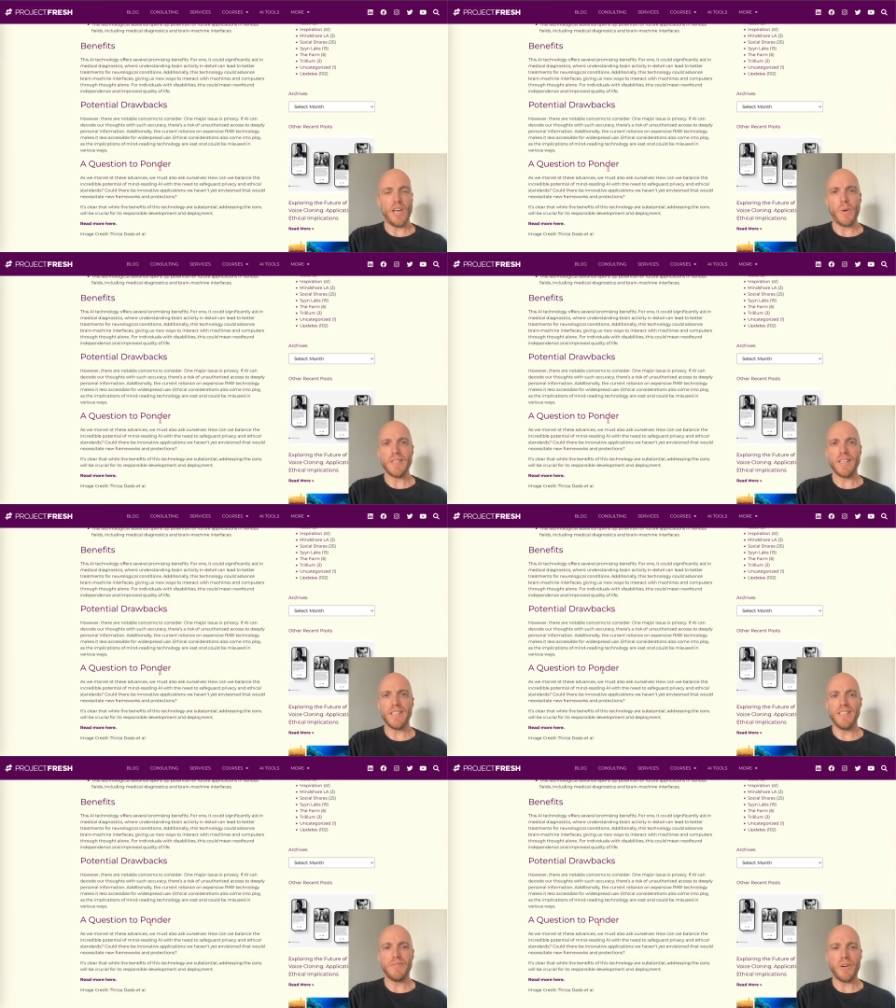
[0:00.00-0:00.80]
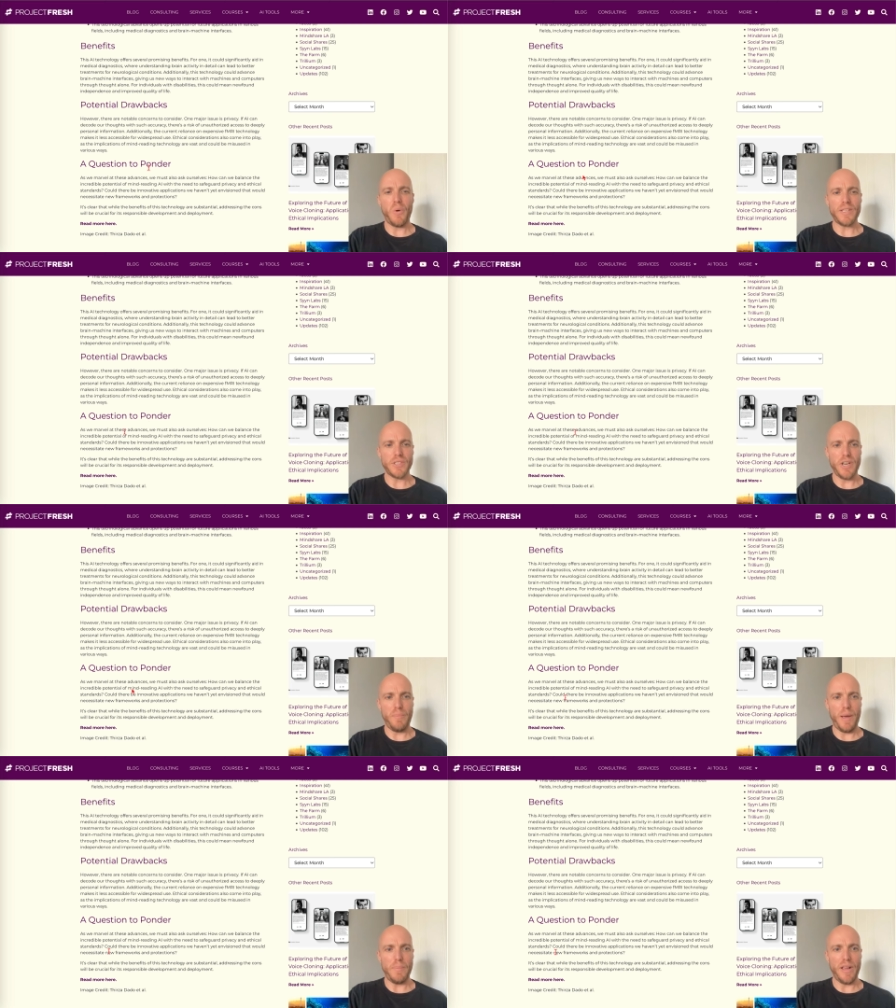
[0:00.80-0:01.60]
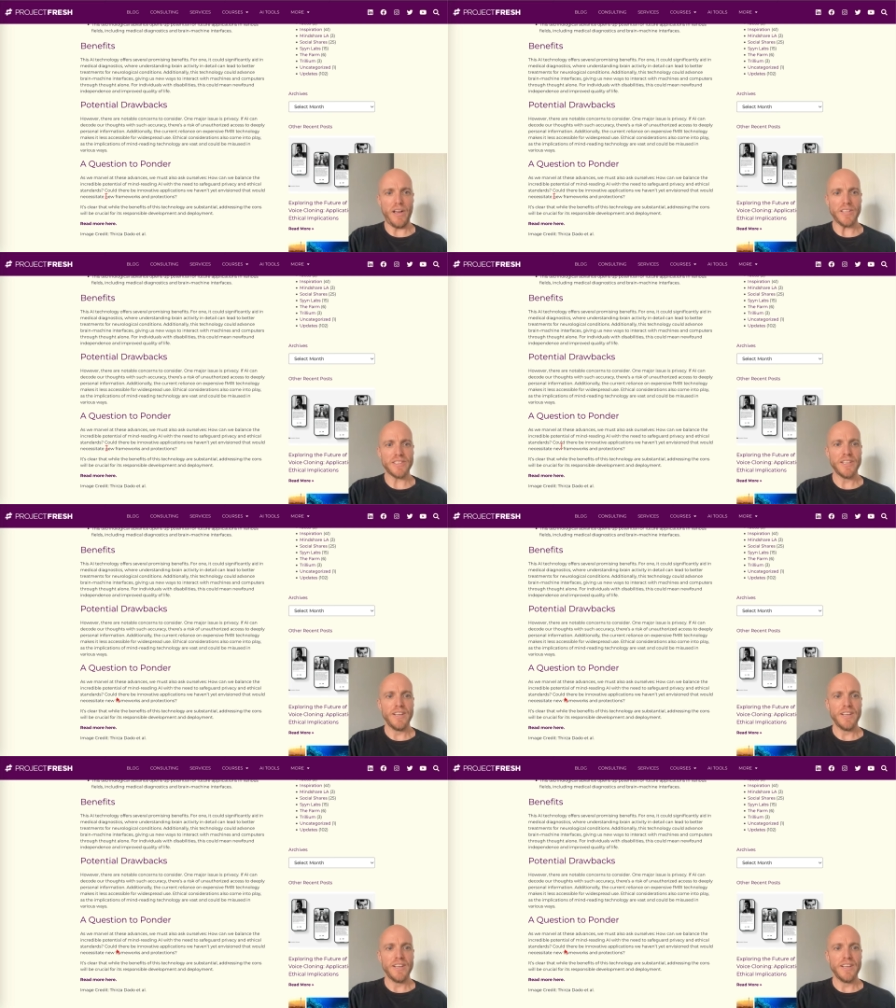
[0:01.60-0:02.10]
I always like to leave a question on my blogs,